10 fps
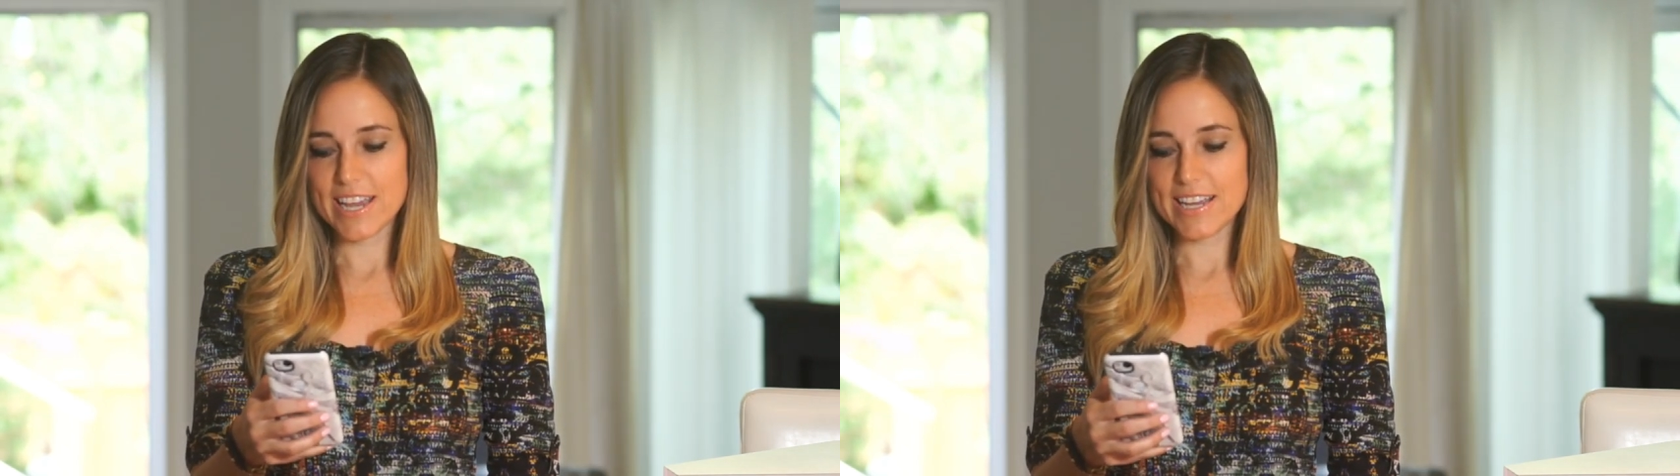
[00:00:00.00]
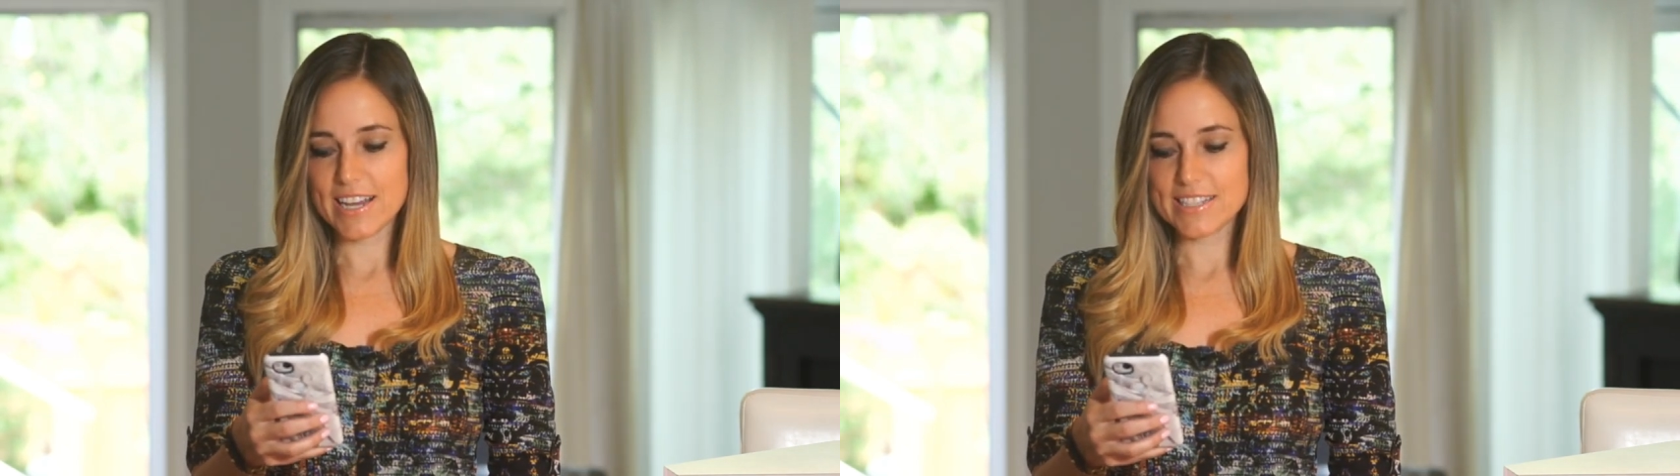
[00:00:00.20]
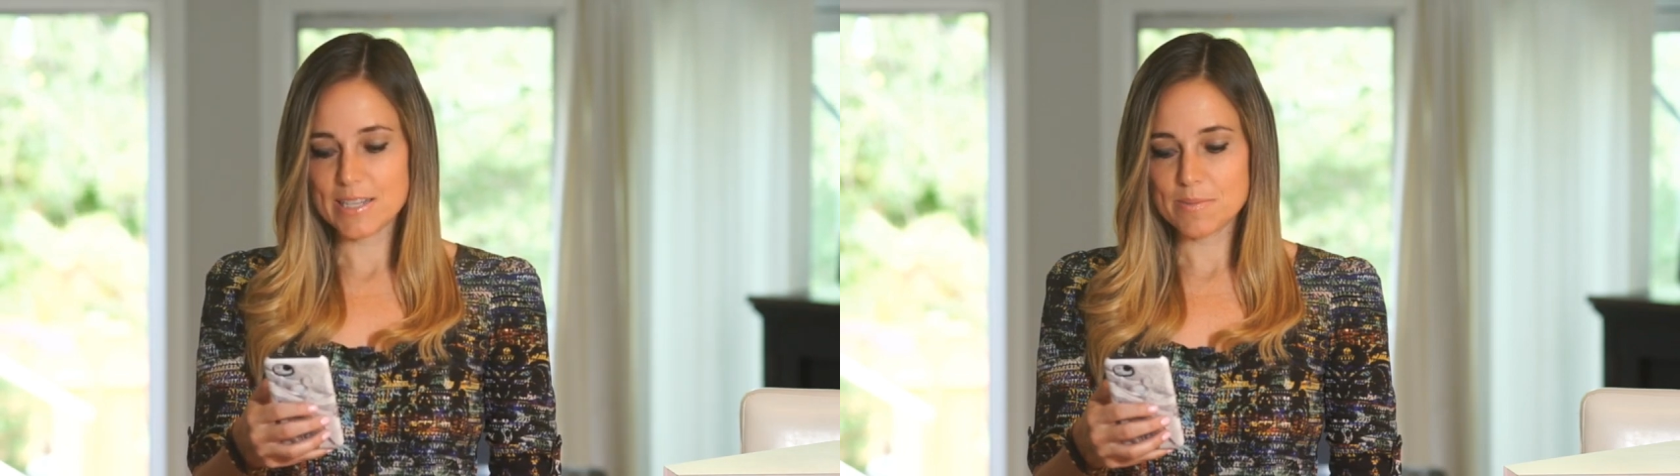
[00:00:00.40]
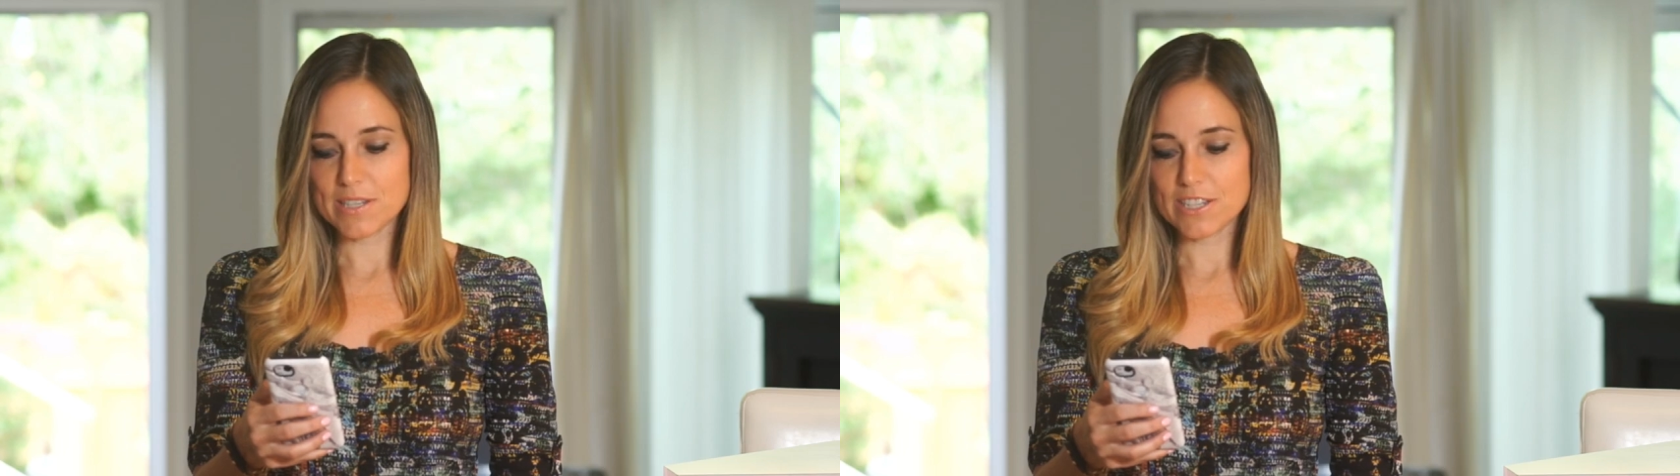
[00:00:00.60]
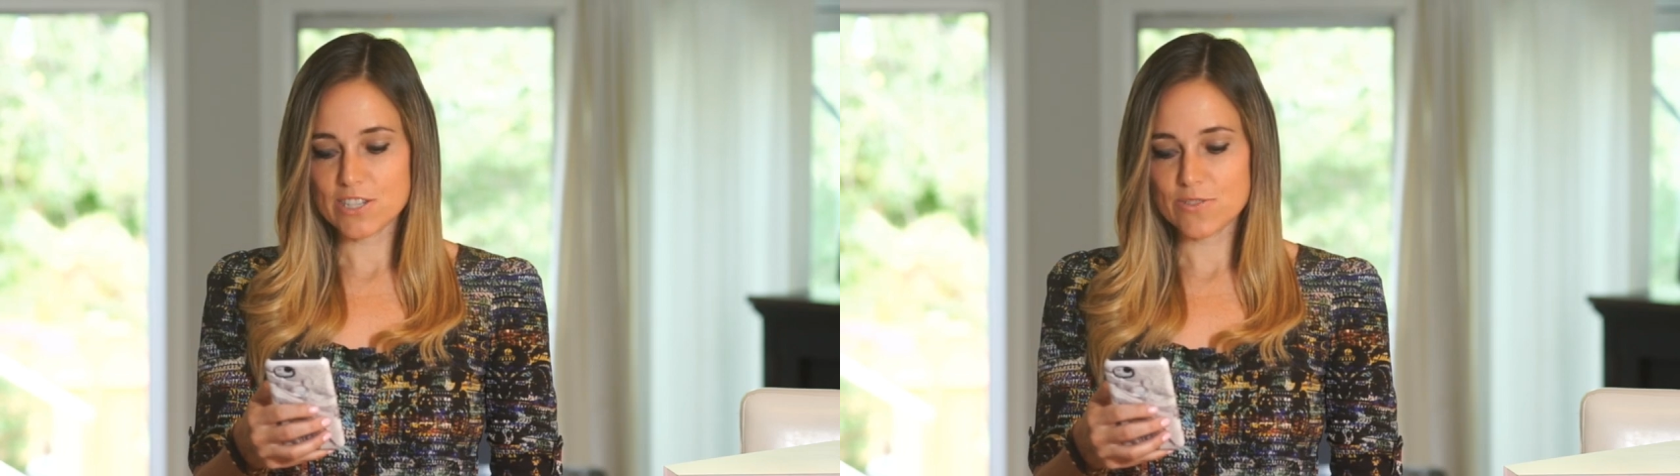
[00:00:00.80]
AI seems
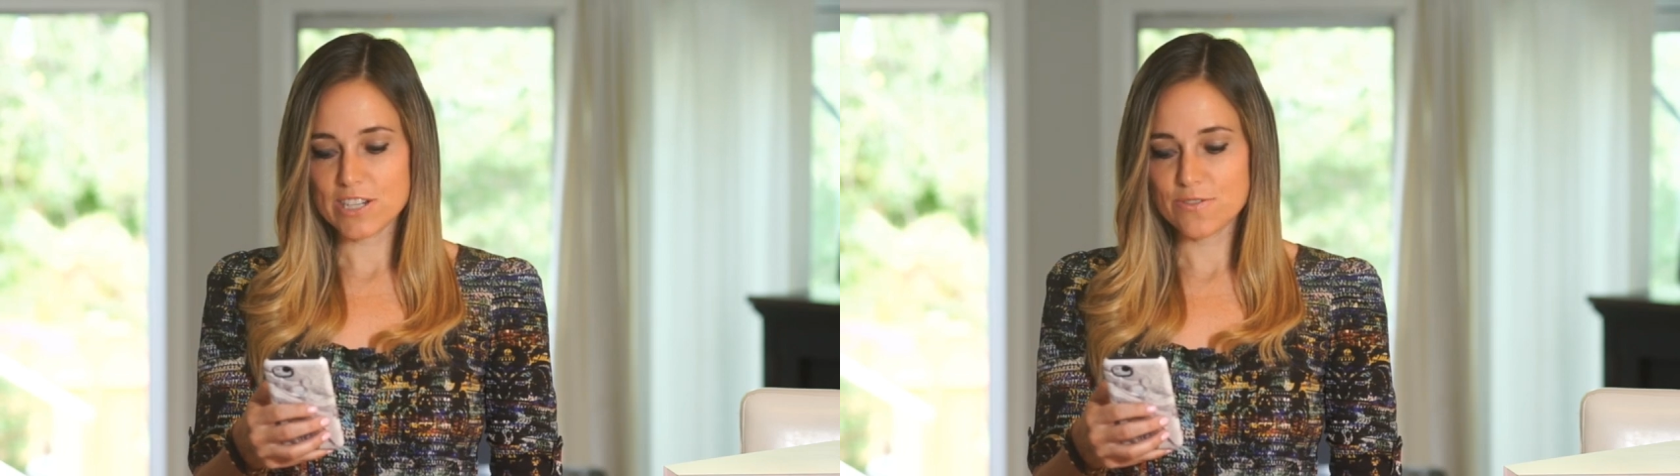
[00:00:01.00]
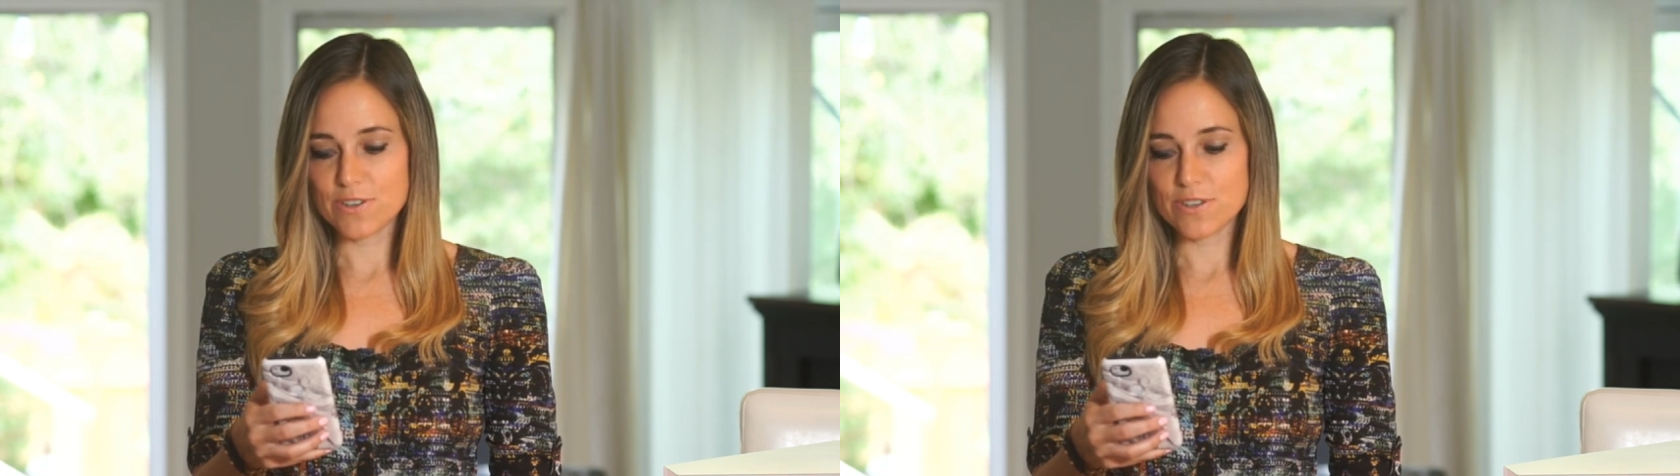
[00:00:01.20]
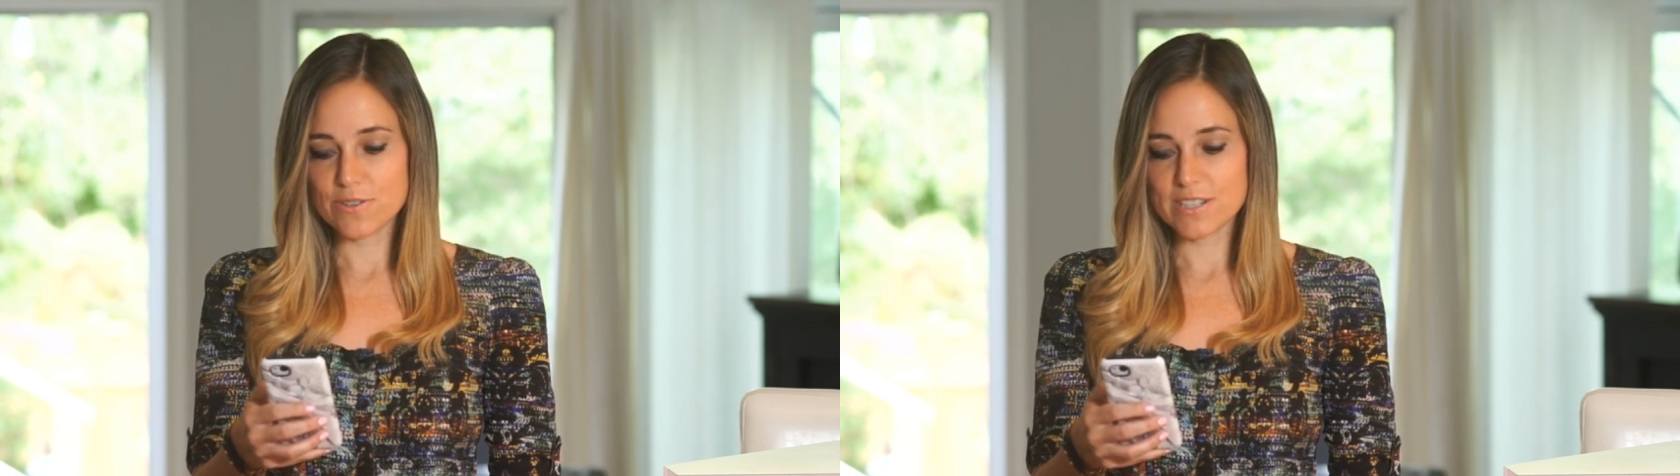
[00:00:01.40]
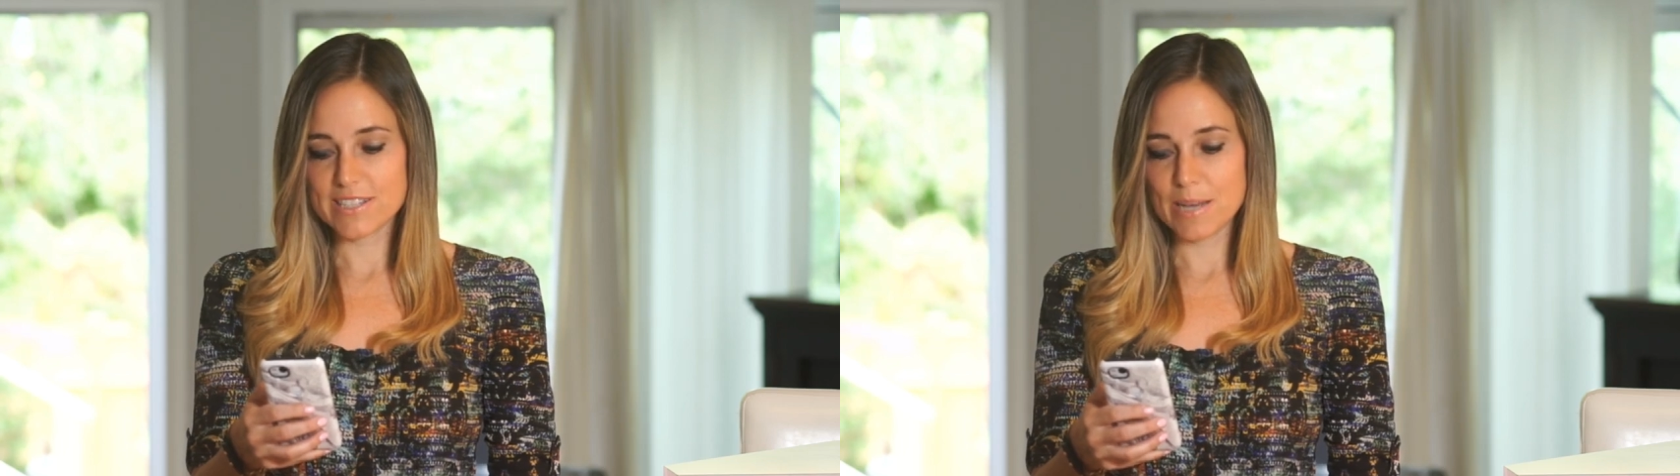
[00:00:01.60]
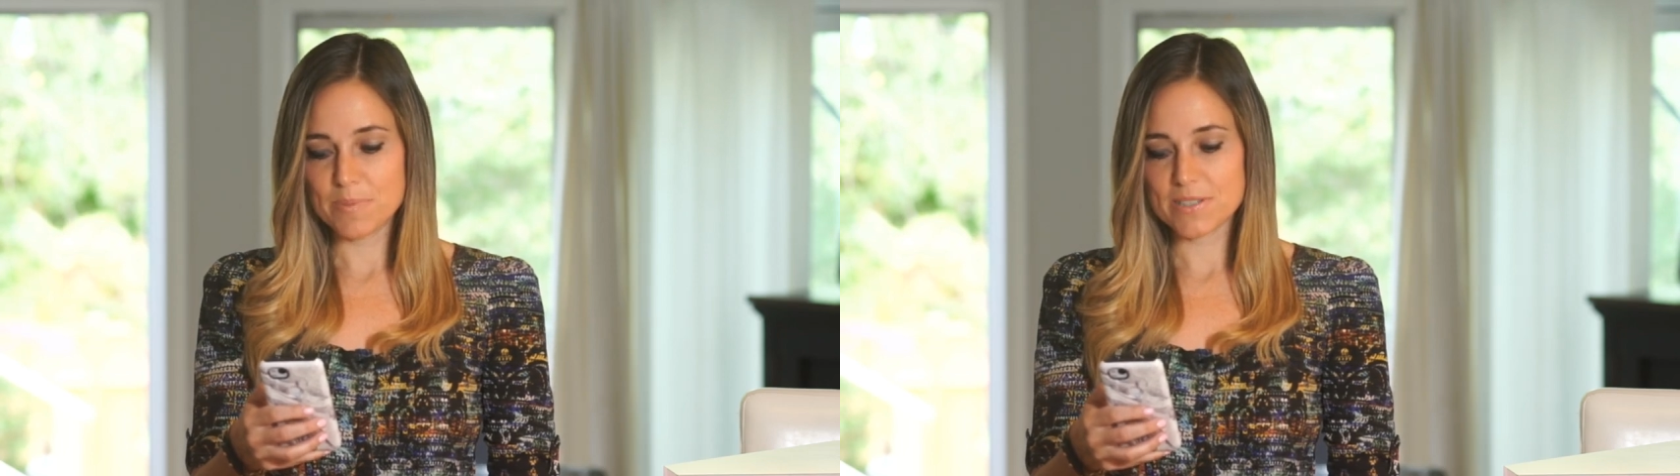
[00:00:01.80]
like a stretch for those
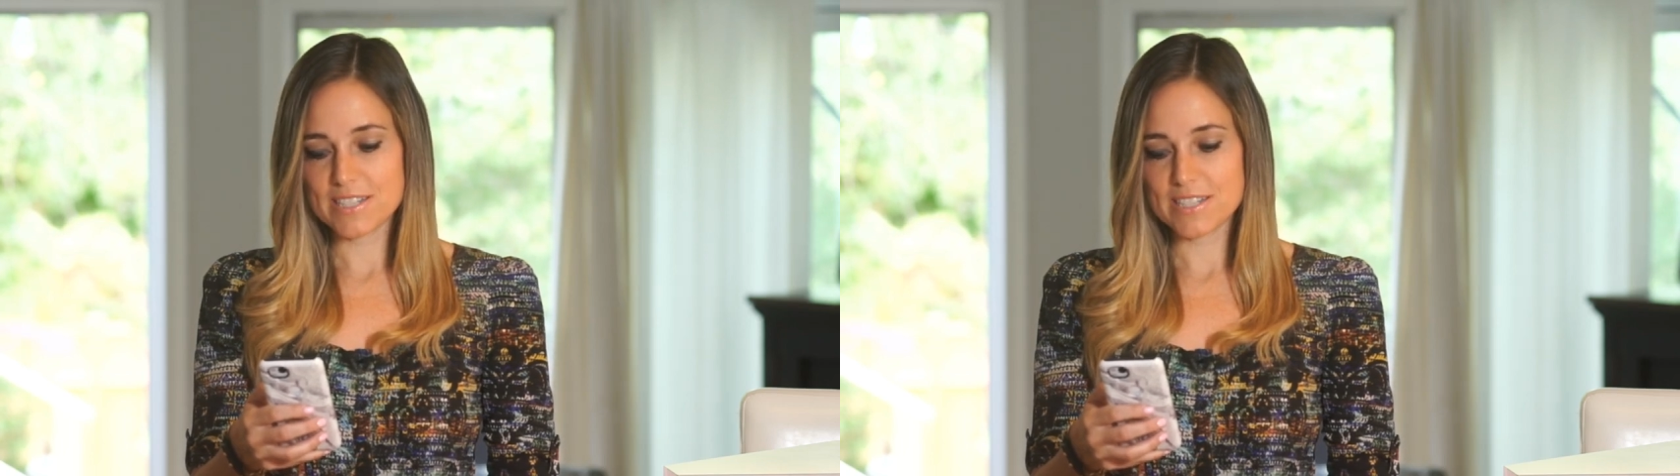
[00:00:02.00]
examples,